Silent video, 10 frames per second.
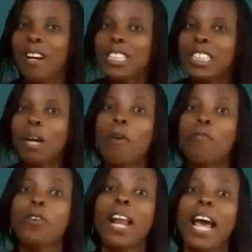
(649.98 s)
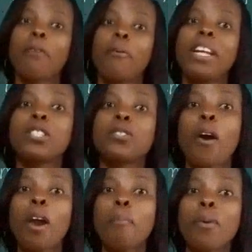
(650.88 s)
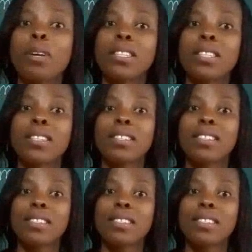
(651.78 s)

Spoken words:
Some of you like reading storybooks.